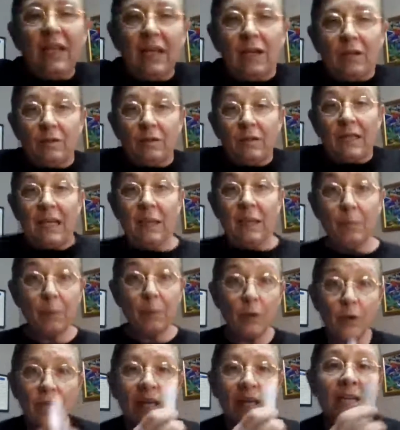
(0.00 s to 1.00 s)
gonna keep
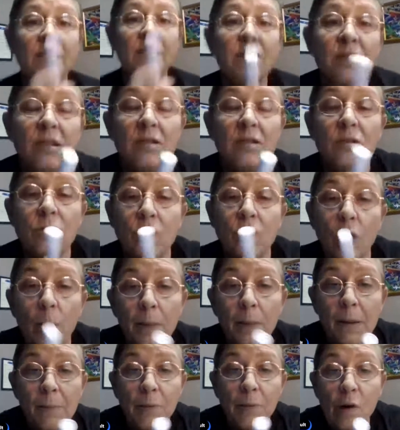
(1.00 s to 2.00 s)
looking into the
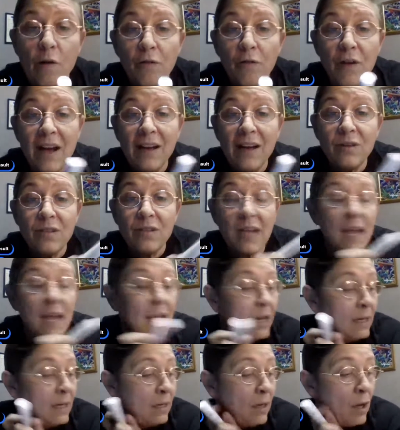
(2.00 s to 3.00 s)
terpene profiles,
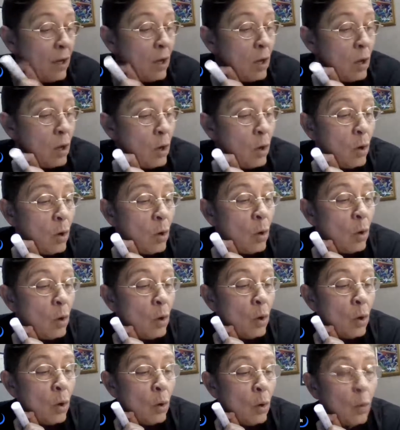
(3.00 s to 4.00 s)
and
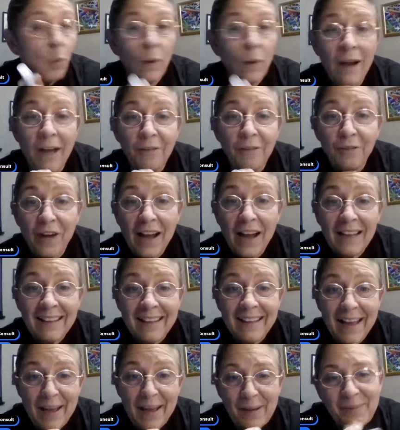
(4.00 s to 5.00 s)
when I
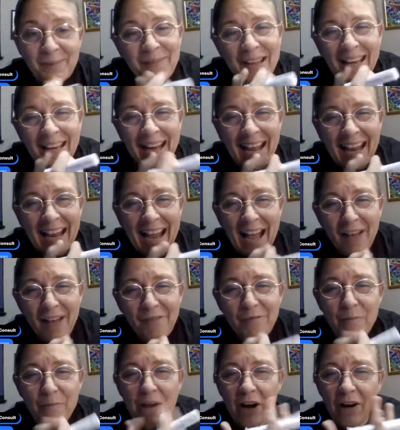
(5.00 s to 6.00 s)
find them and I
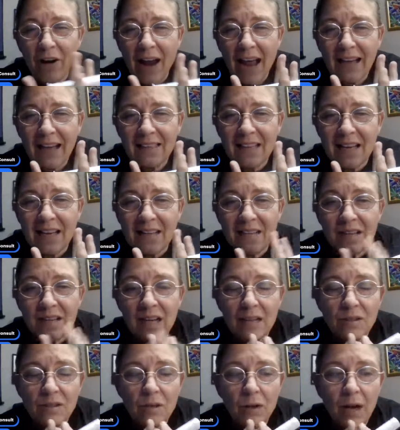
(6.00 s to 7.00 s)
have better access,
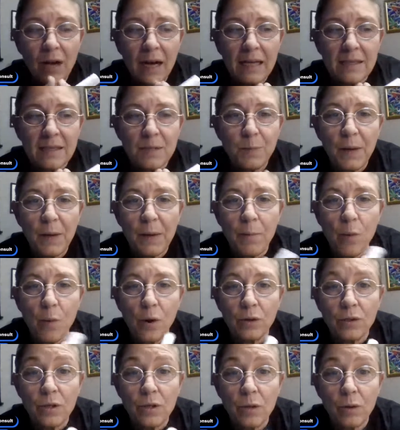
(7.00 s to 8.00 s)
and so that I can speak
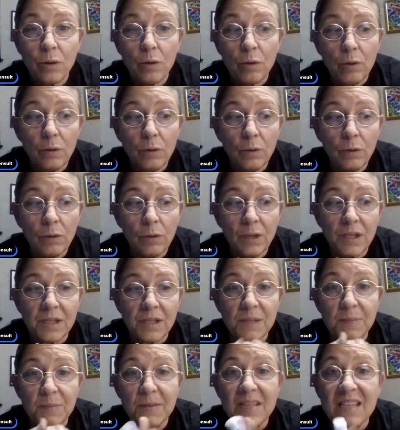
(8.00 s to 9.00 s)
more to the
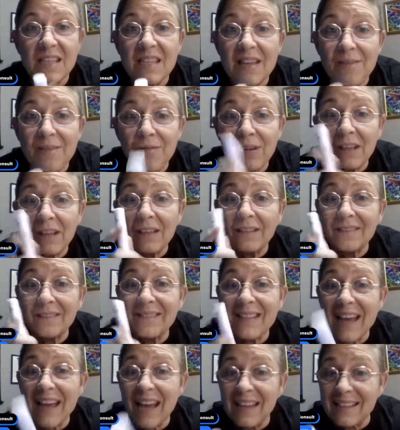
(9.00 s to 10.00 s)
specific
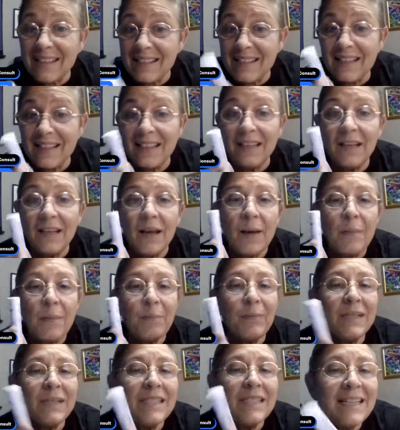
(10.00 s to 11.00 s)
tested
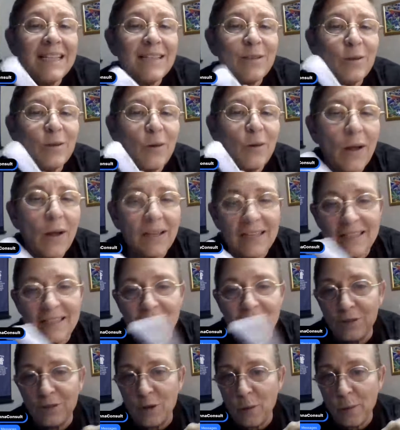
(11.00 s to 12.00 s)
medicinal
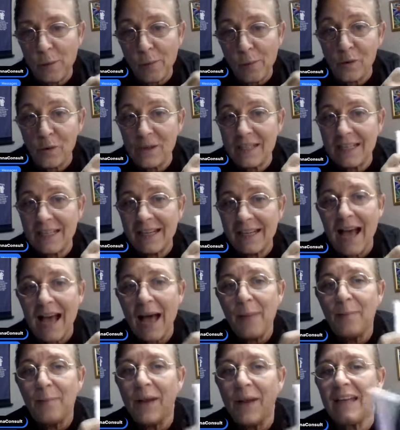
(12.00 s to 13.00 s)
qualities of Durban poison,
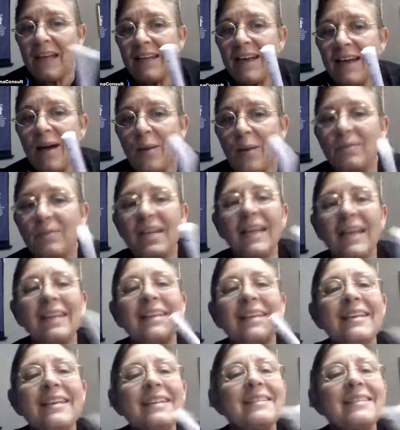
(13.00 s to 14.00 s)
I might
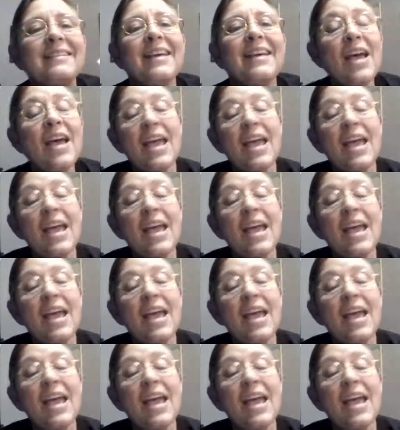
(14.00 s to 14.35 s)
update this.